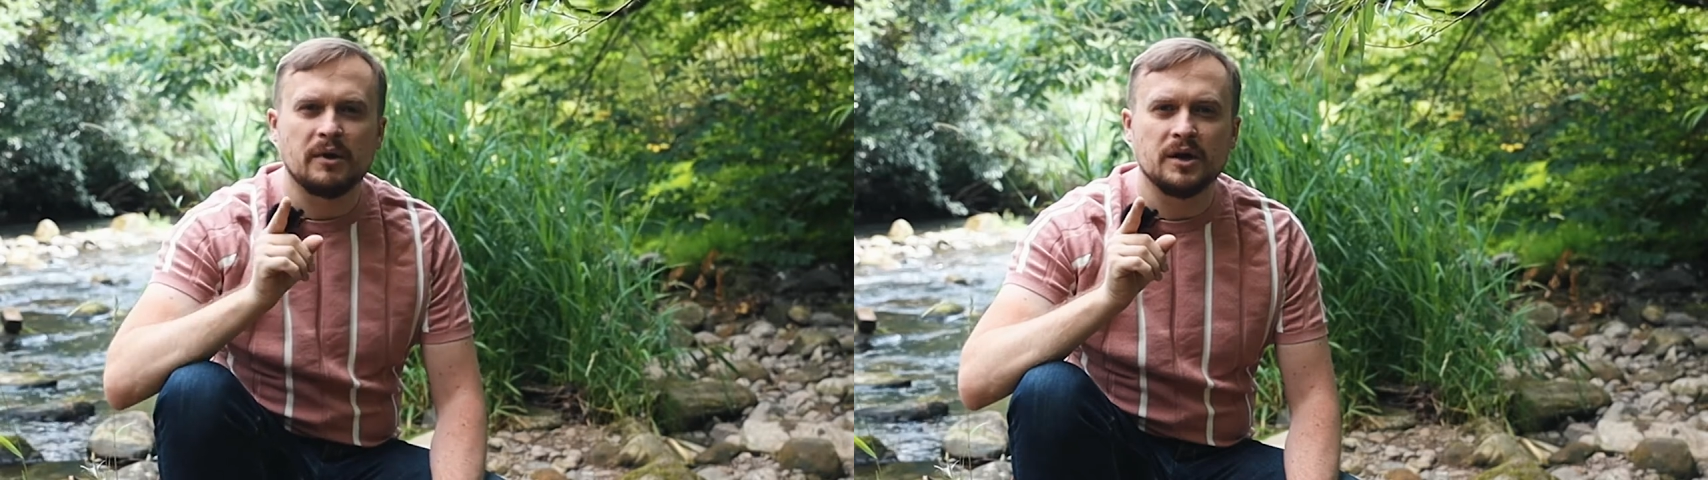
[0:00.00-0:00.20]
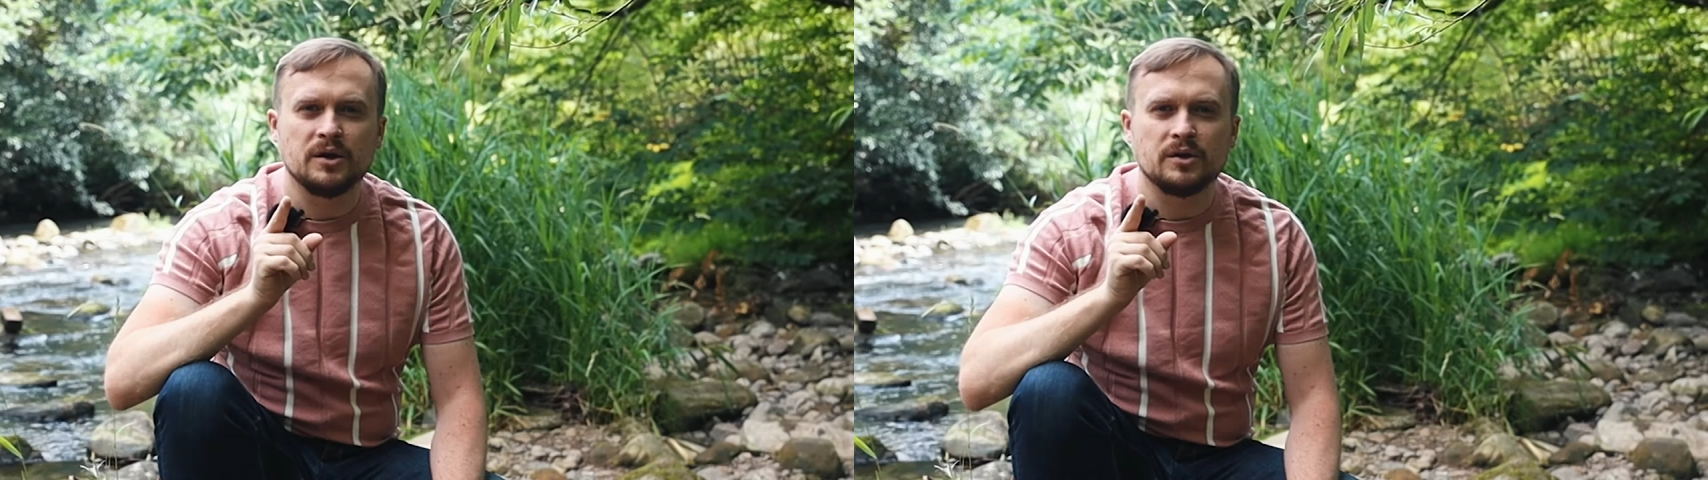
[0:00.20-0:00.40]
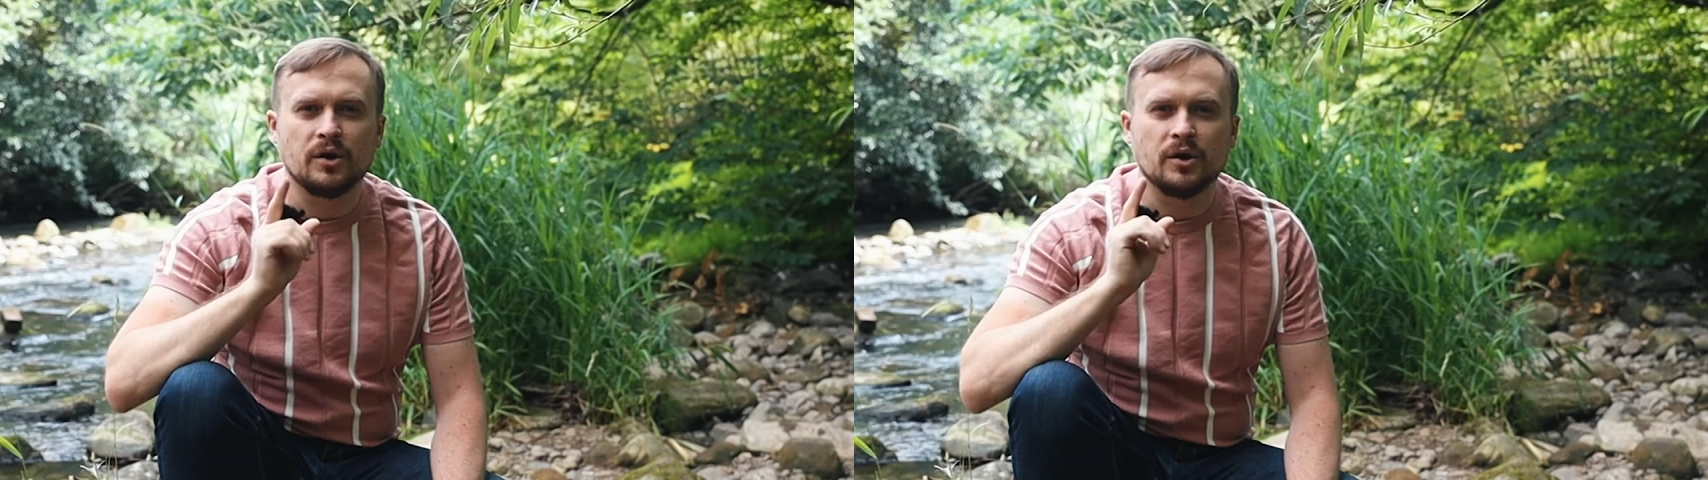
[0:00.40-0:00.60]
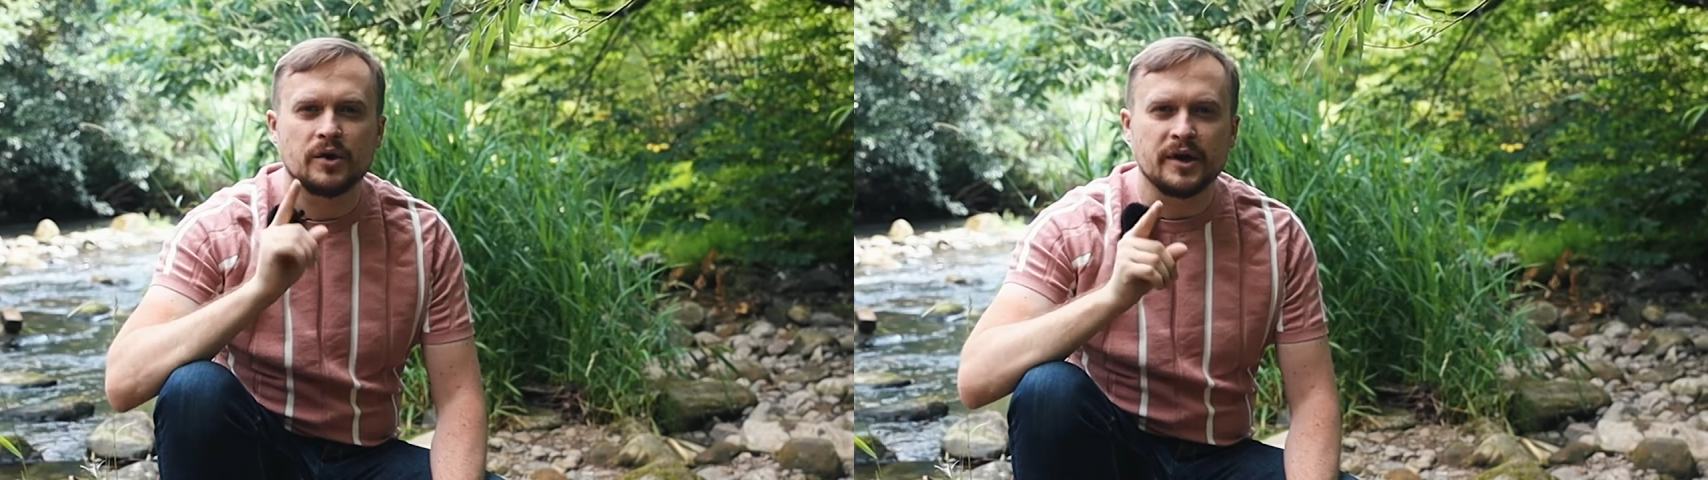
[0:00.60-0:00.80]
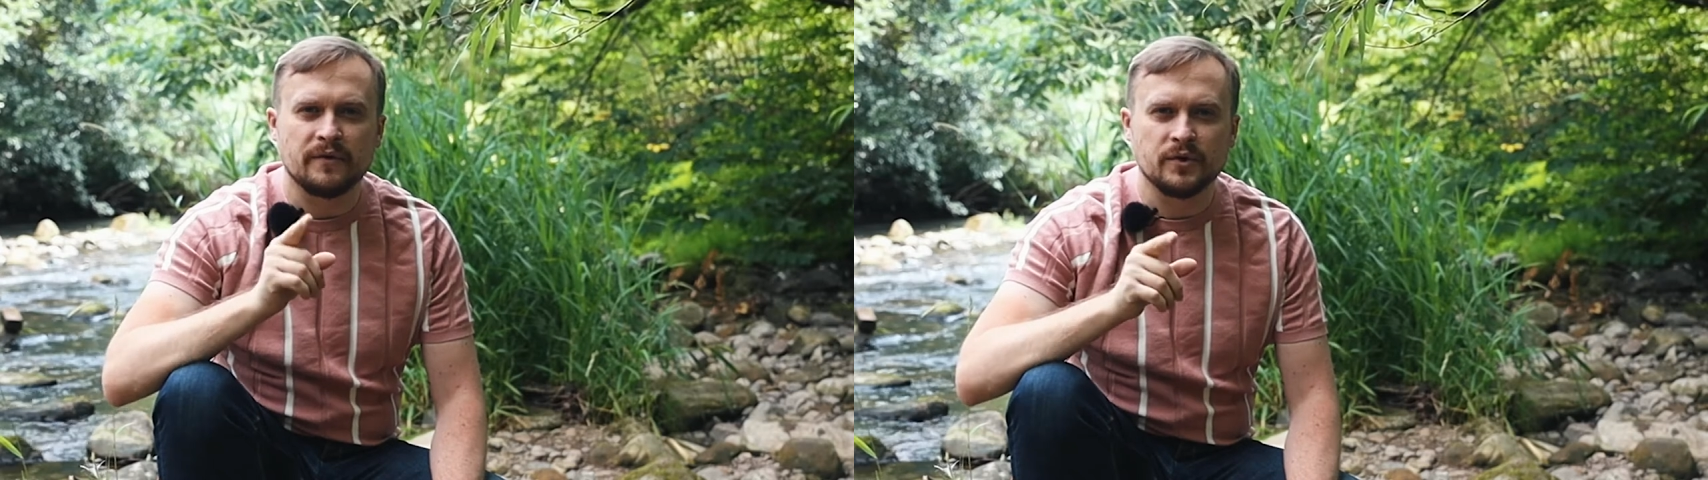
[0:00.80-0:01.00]
my
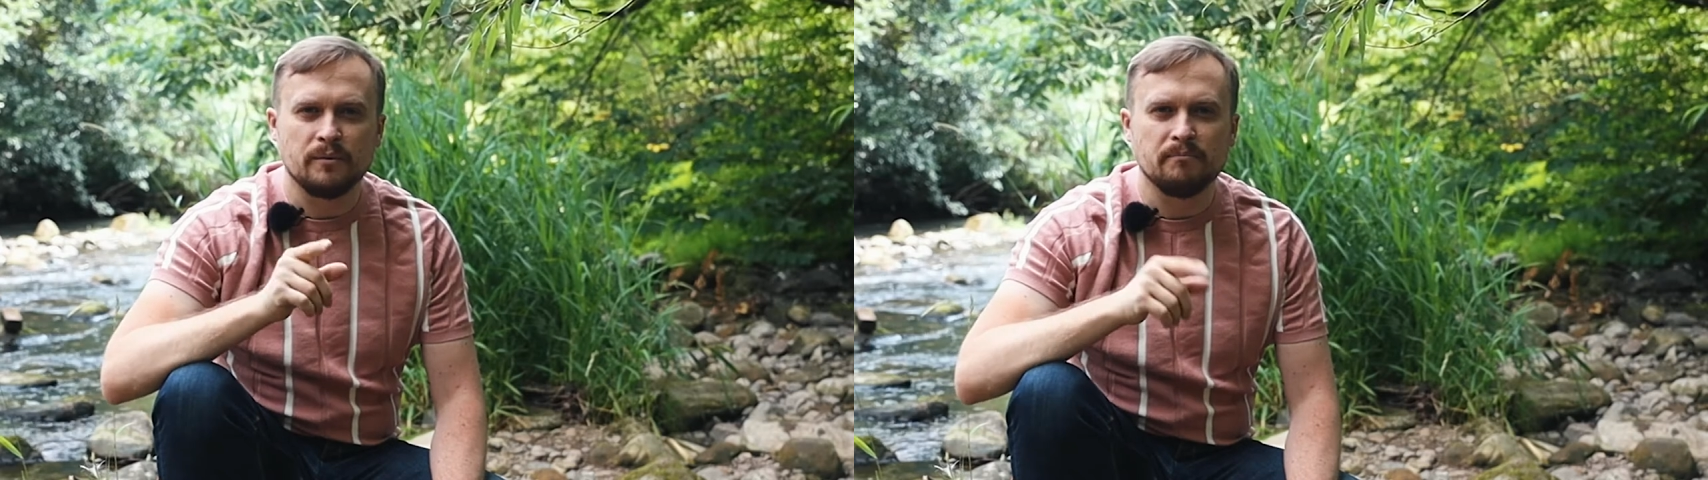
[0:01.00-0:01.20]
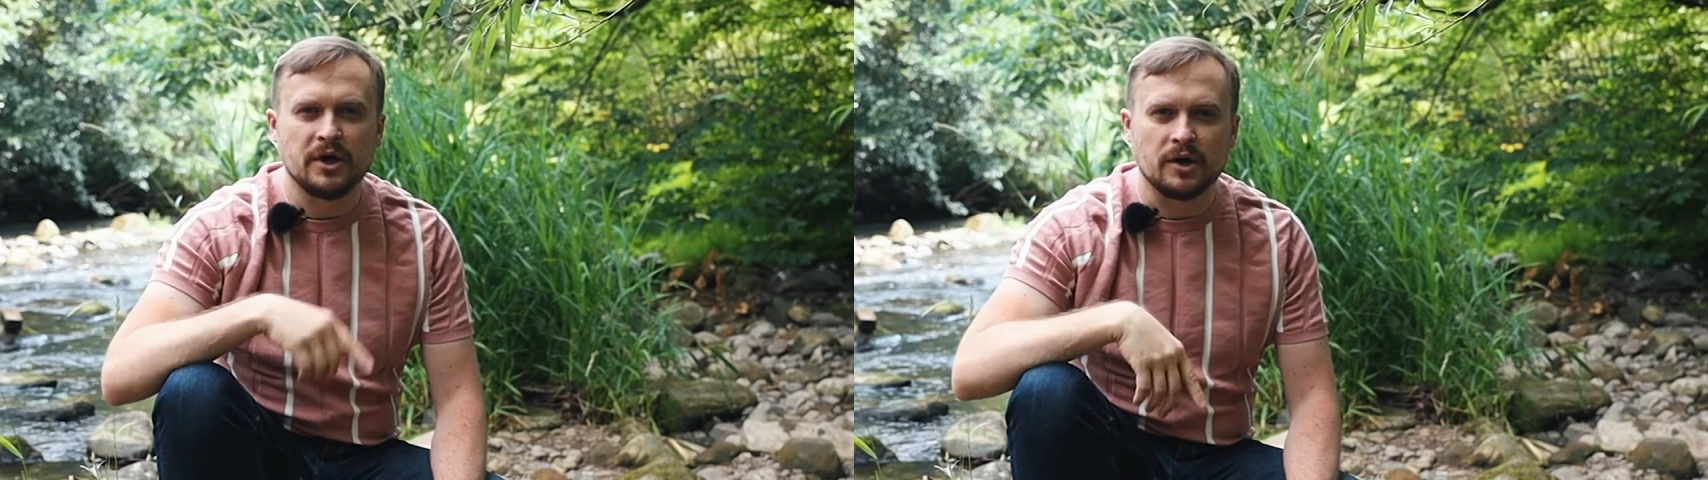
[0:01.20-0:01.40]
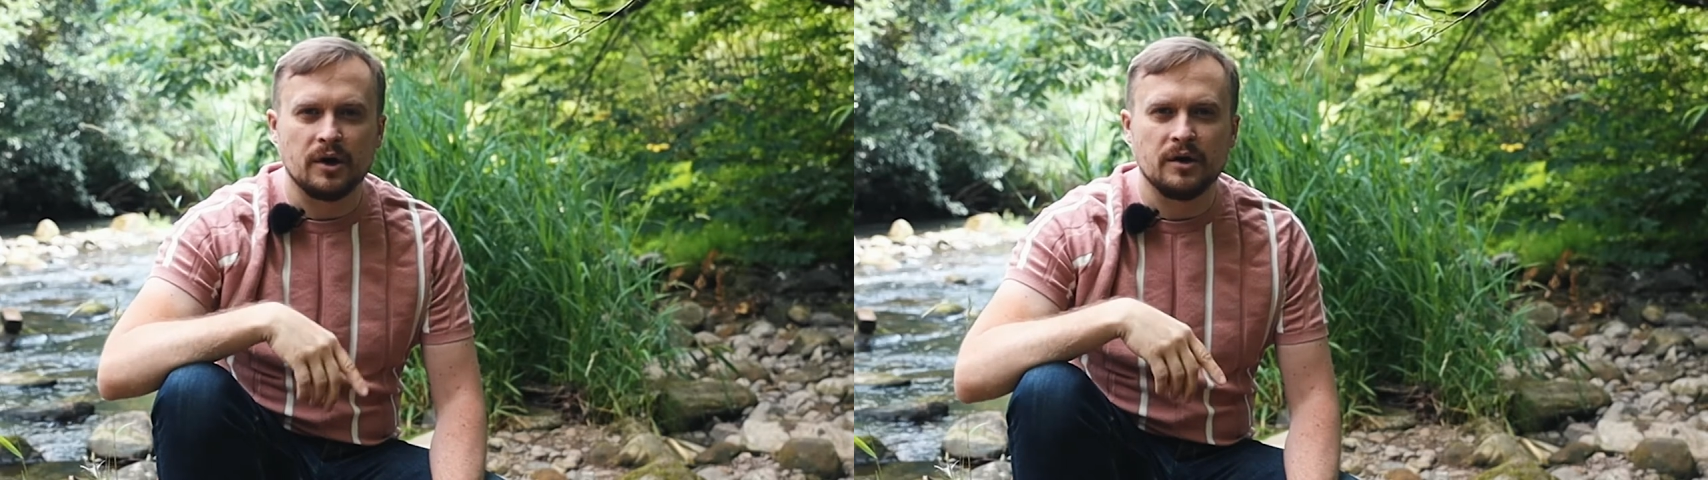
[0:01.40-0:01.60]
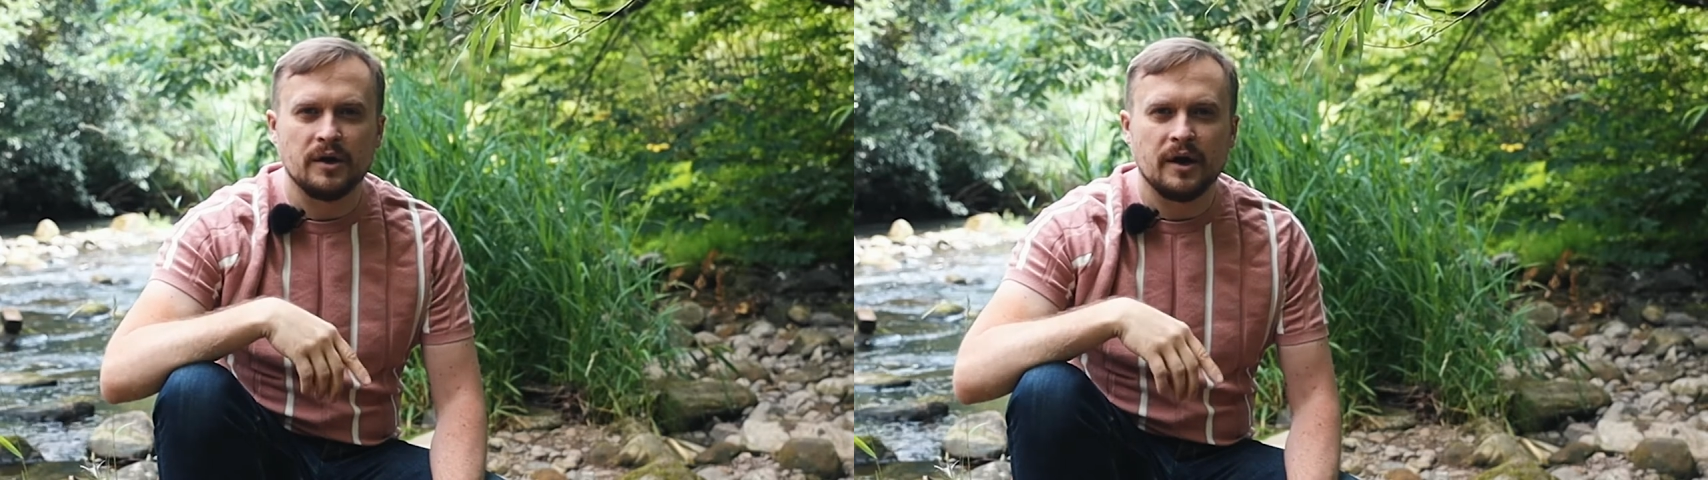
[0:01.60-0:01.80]
rear view mirror